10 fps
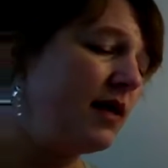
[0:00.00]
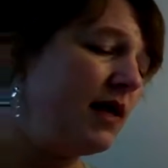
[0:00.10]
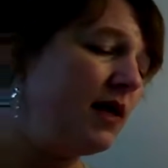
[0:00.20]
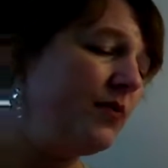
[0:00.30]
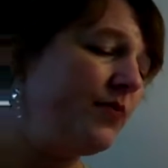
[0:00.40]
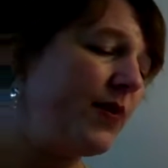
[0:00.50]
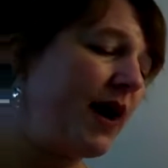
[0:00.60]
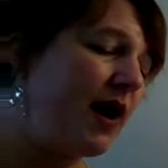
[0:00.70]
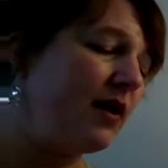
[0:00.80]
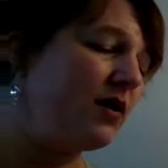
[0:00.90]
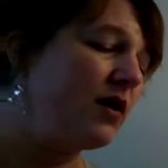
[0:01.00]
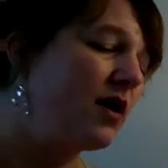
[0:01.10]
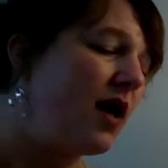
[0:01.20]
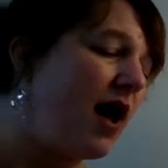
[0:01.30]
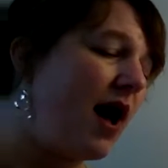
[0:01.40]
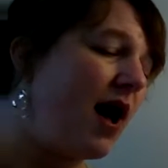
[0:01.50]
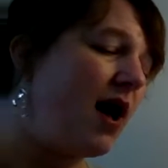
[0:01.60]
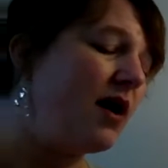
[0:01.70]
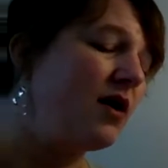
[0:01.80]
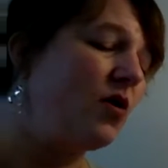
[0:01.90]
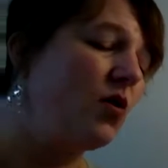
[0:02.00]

Il part à